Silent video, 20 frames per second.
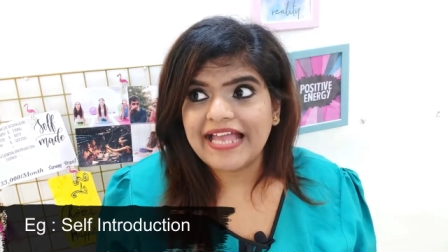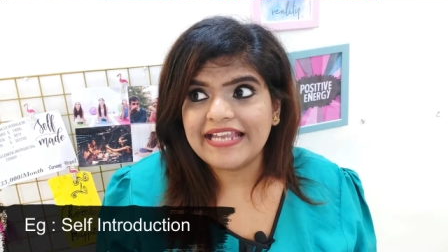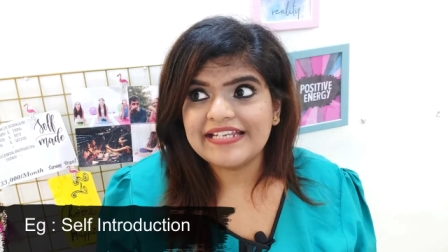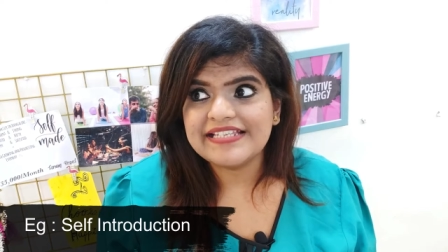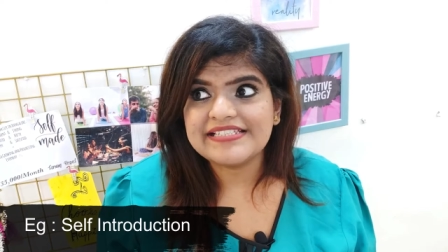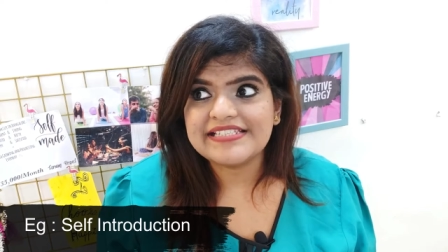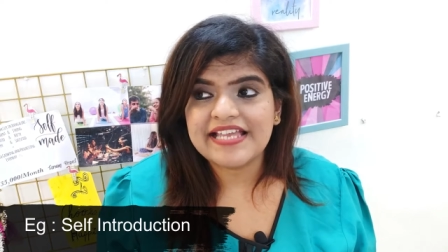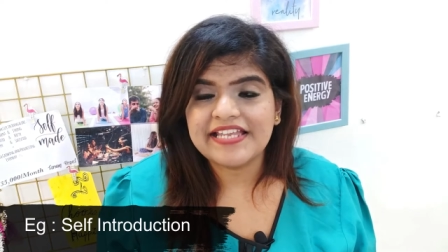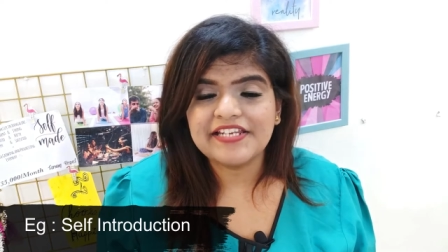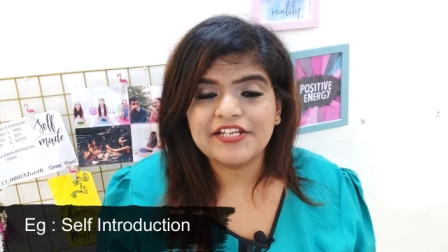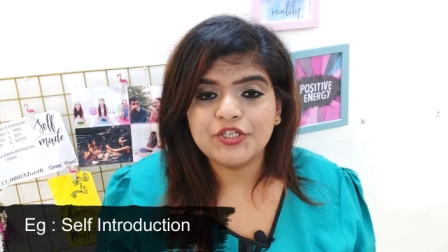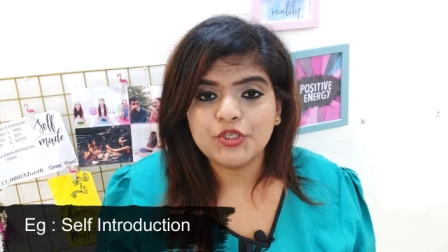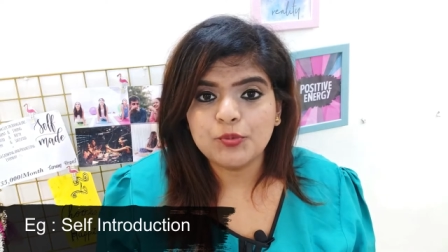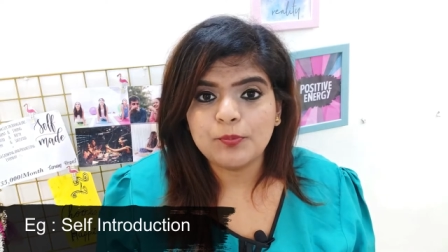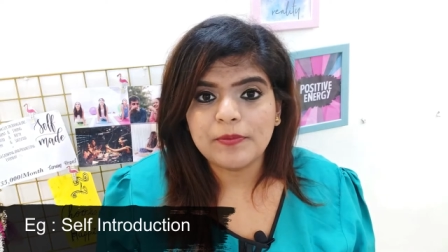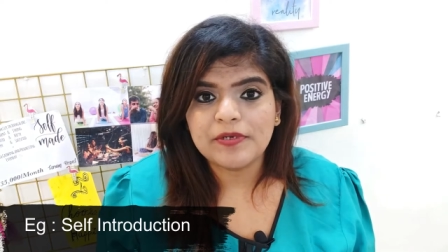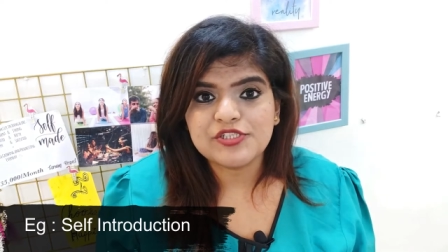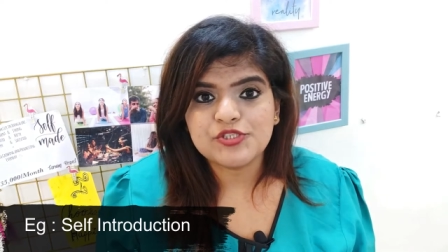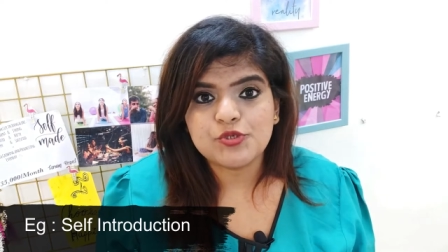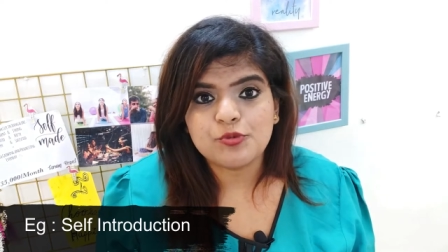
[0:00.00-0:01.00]
I decided
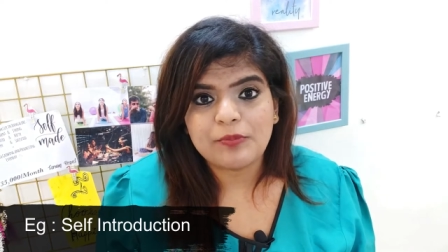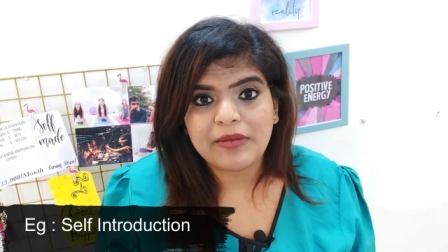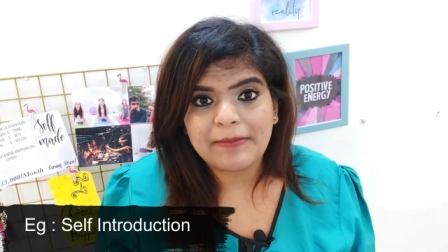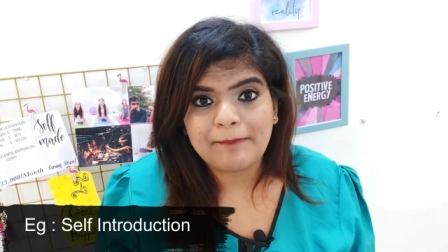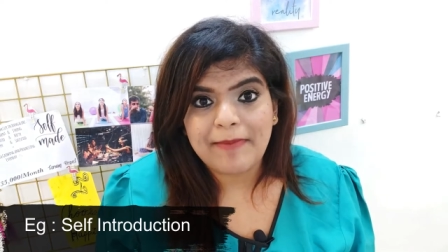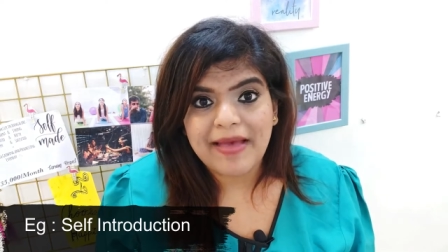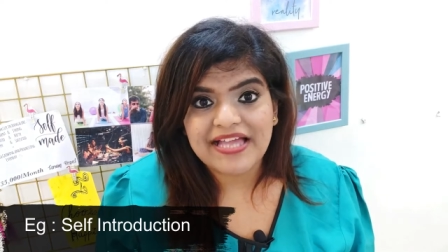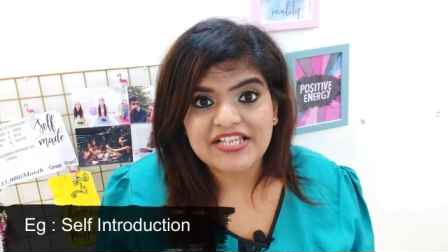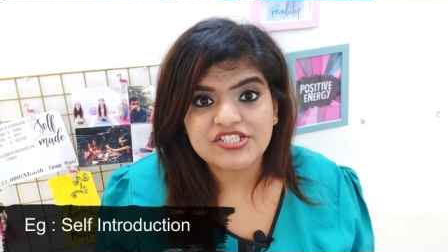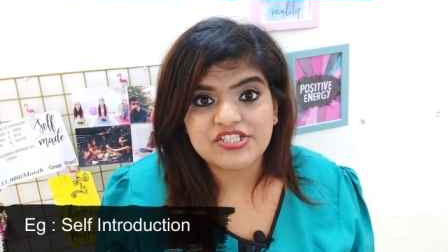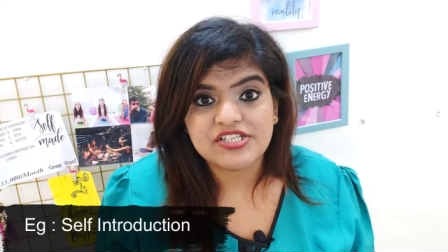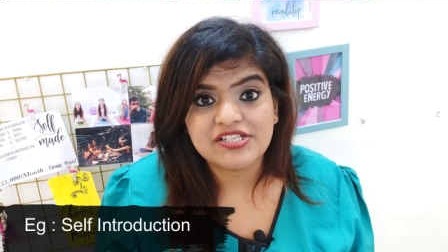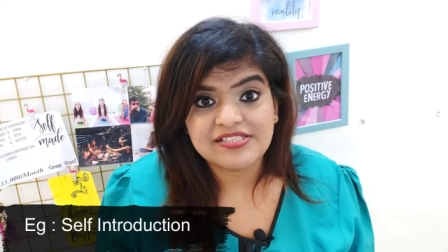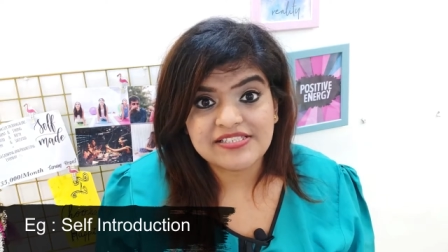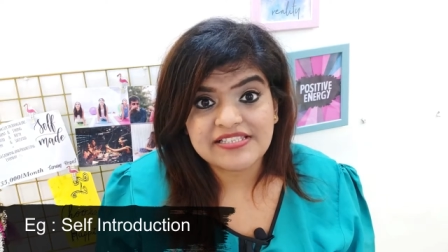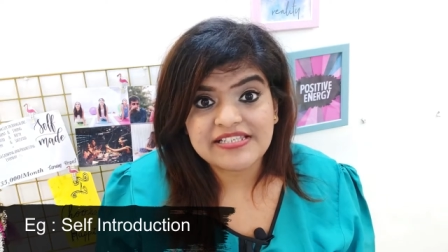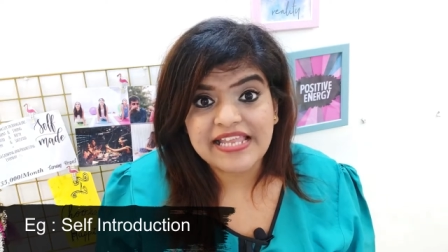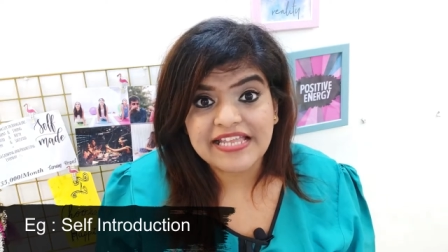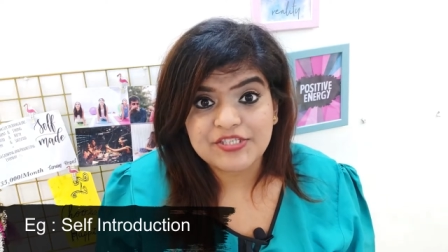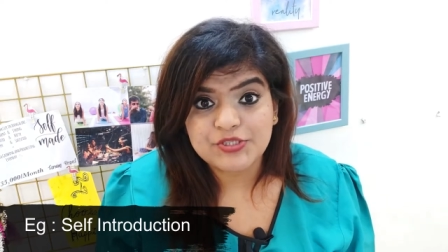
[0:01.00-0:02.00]
to pursue my
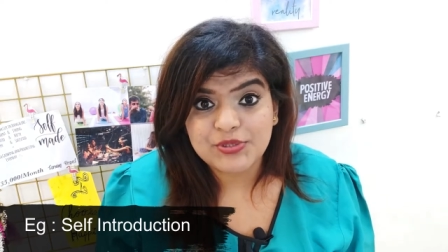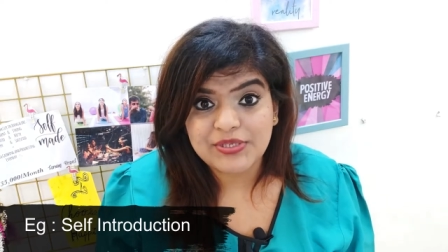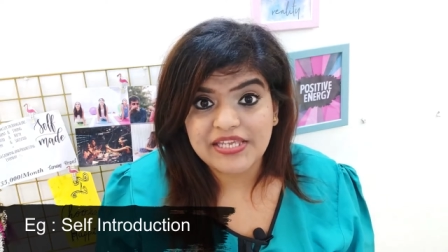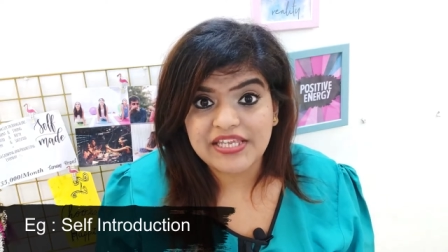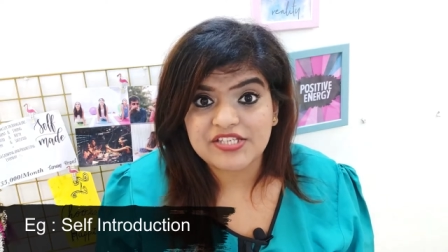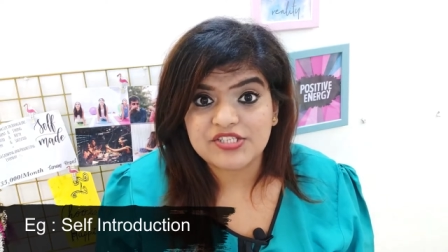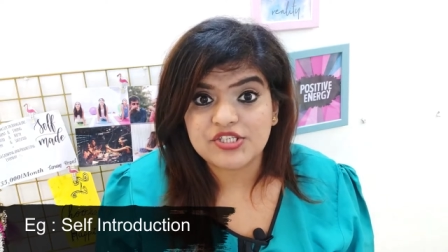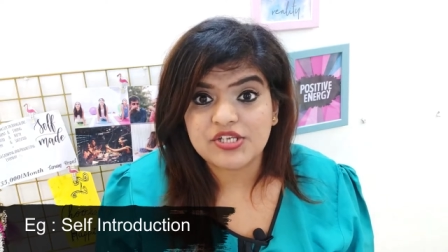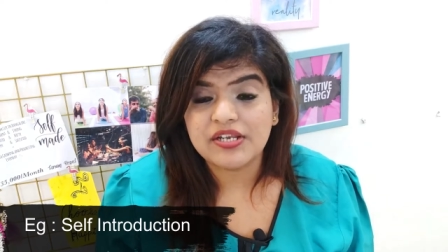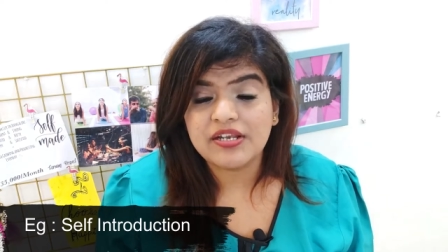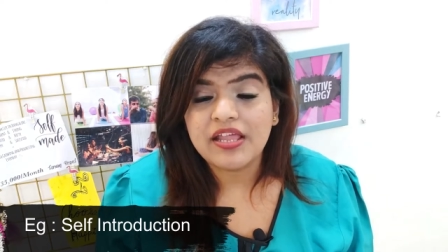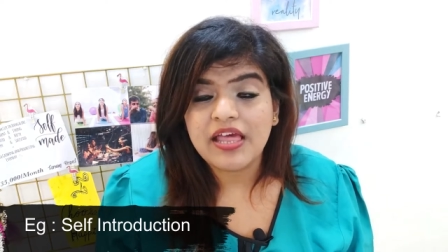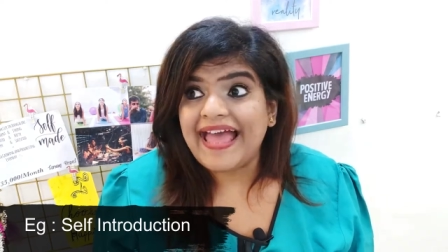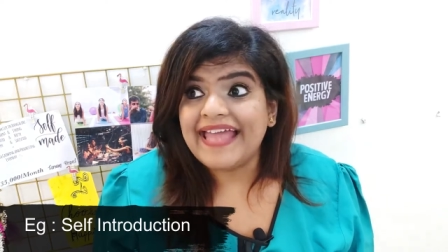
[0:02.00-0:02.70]
bachelor's in education